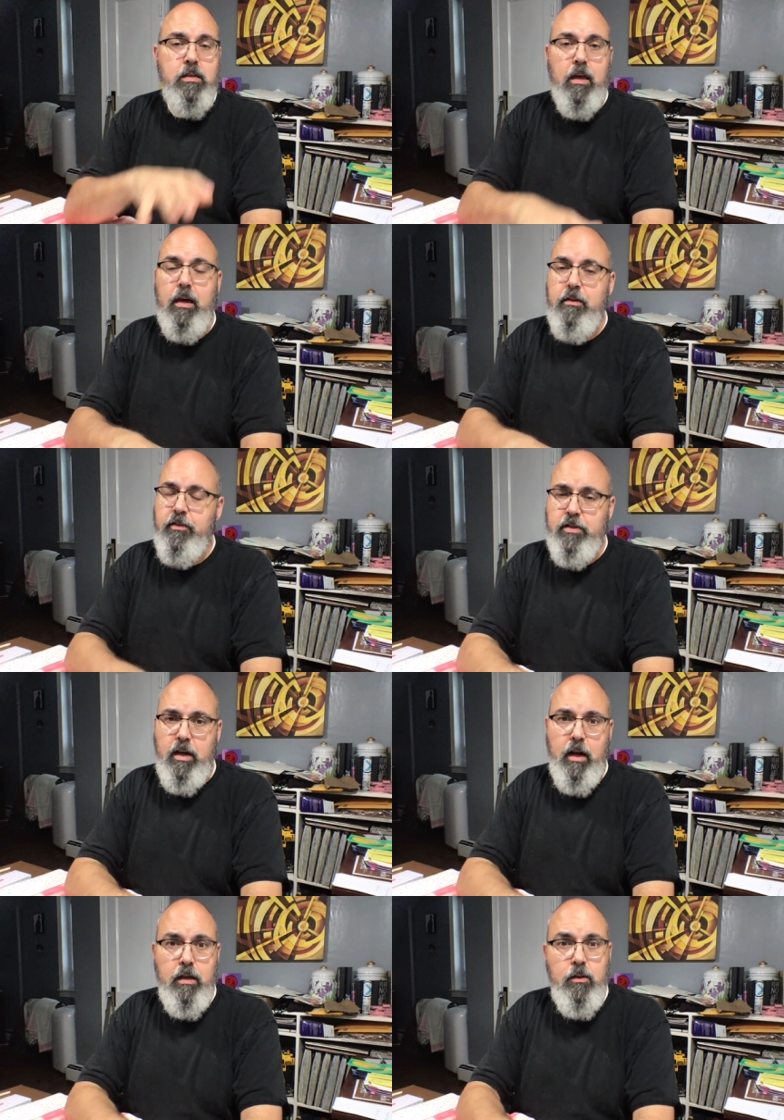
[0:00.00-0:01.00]
like I've
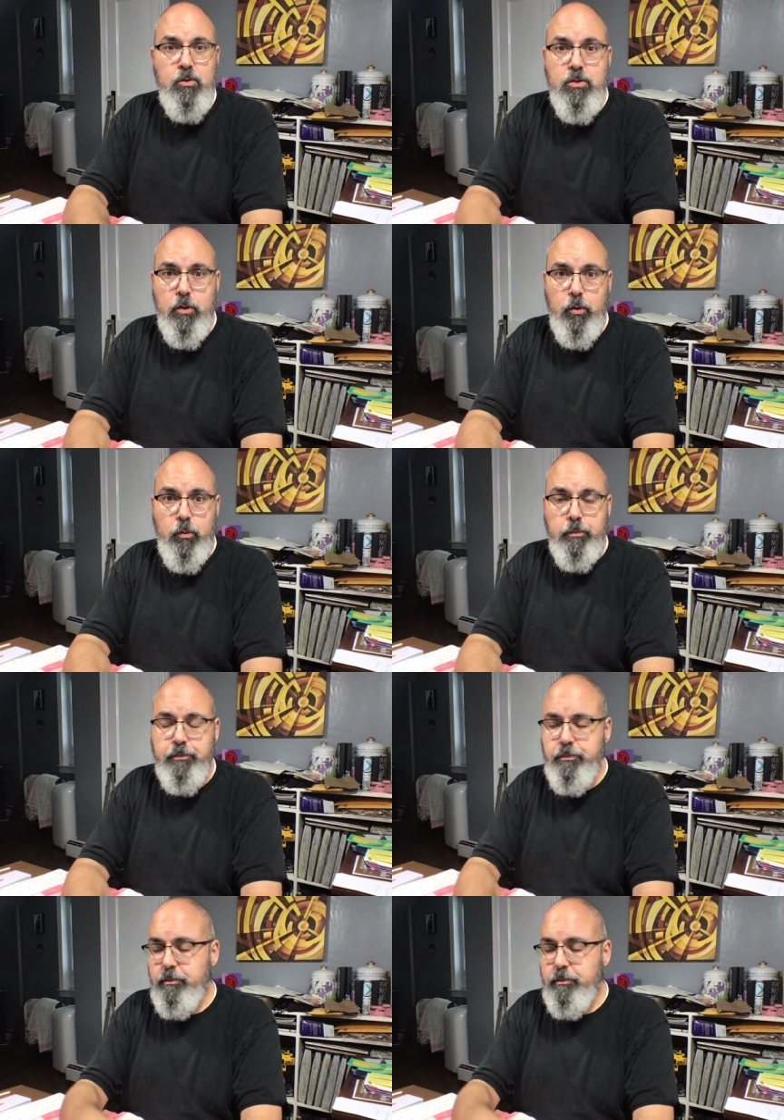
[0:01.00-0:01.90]
said, I use Zoom.